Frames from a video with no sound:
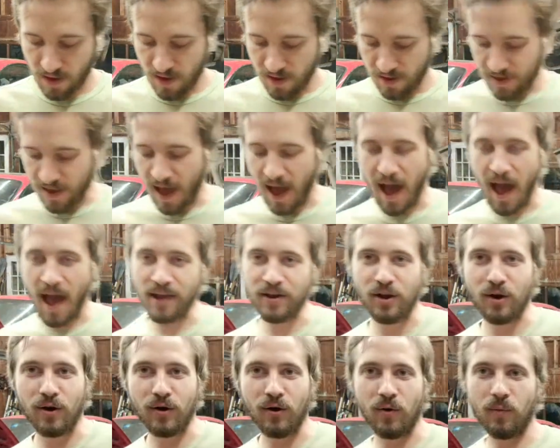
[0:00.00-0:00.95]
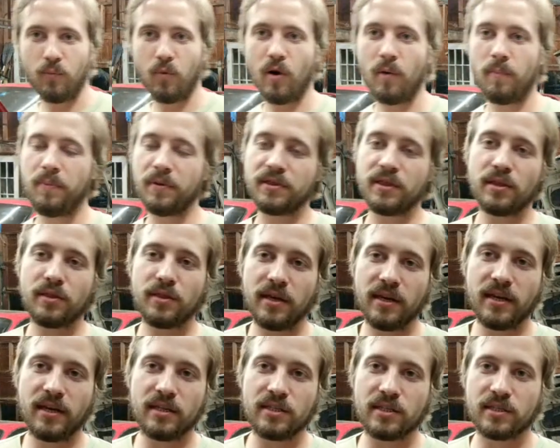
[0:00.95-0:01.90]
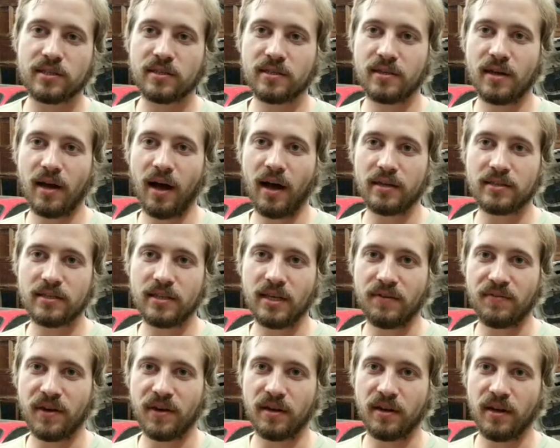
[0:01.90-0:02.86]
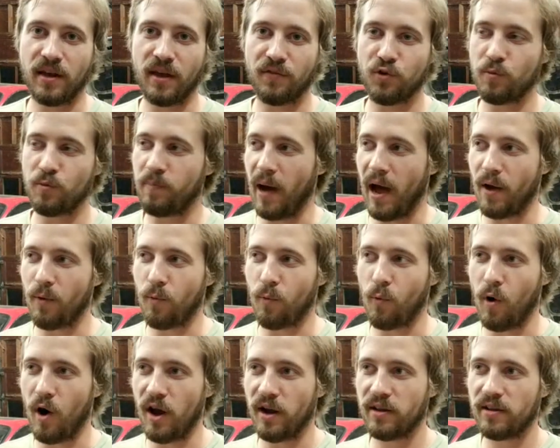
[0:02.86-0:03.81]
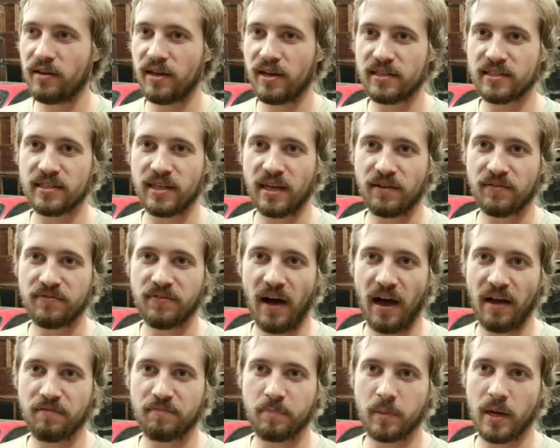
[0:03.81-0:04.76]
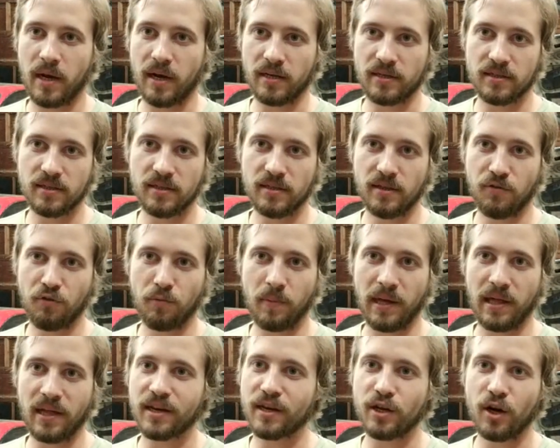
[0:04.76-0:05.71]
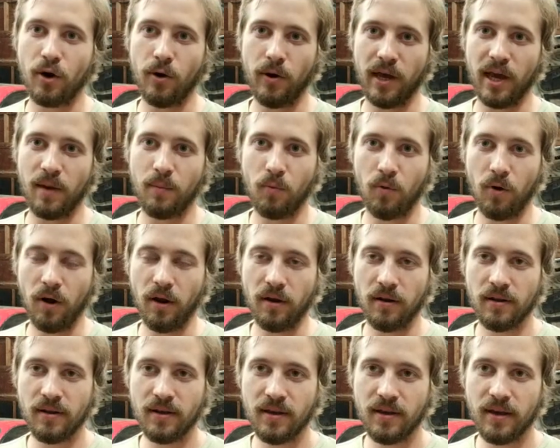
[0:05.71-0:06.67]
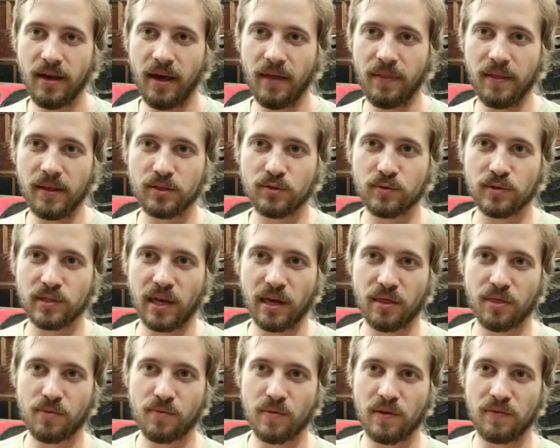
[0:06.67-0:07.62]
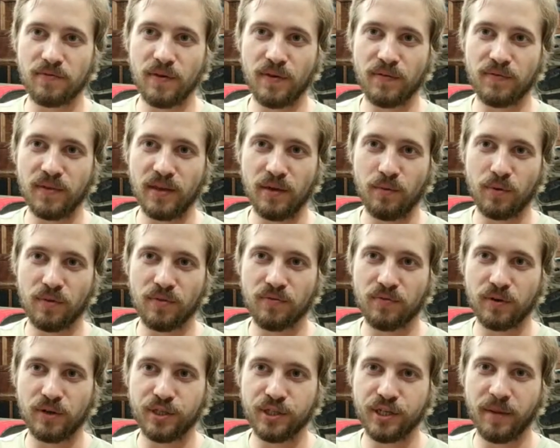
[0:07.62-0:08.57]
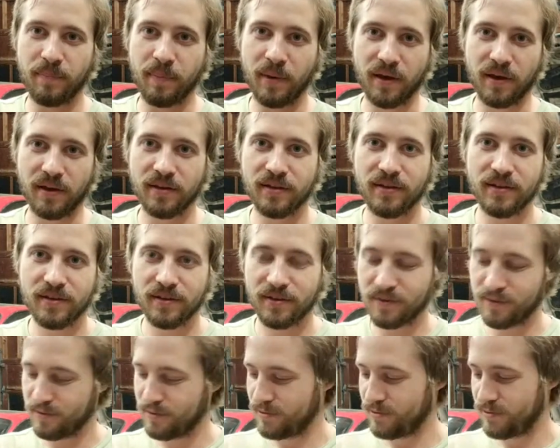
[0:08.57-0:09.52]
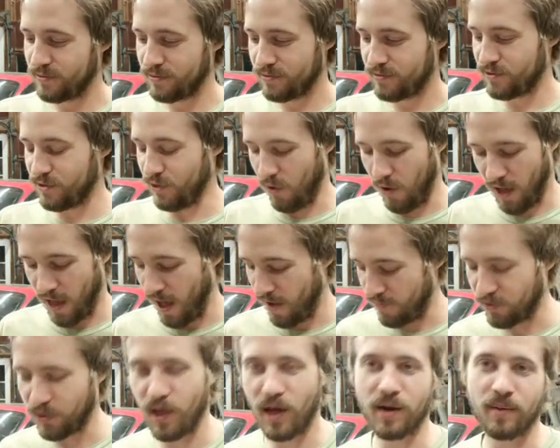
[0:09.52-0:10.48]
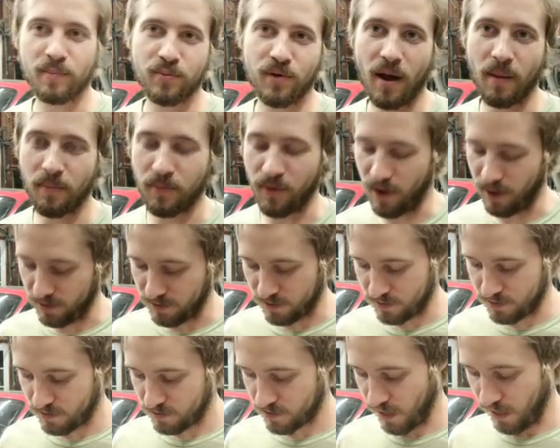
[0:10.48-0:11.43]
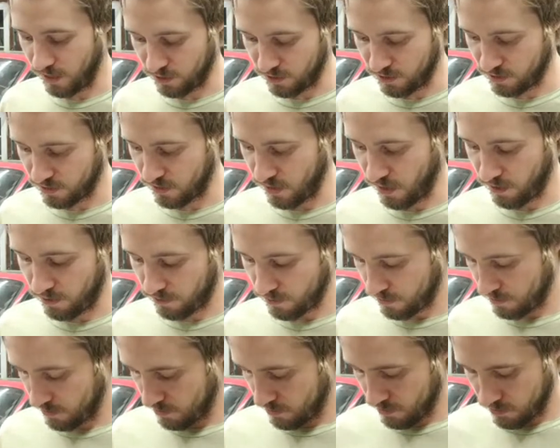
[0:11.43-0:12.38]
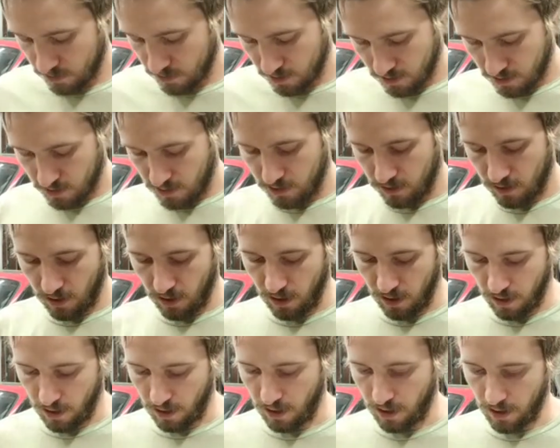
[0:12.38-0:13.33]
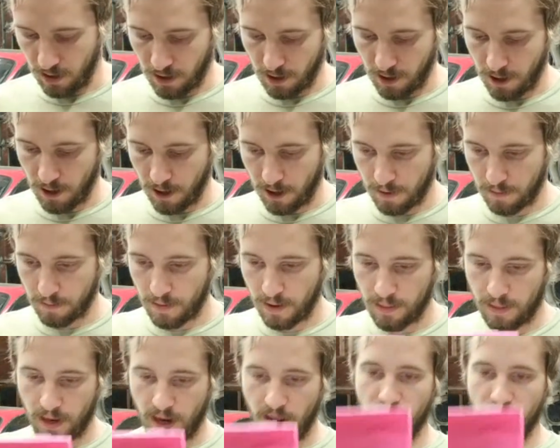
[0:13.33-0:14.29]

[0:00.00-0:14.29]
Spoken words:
Yeah, I know. Well, but the thing is, Steven, if you buy one, it's like $5 if you buy like an OEM one. And this was like $3.50 with free shipping. So I have a lot of prop rod catches now. And then I have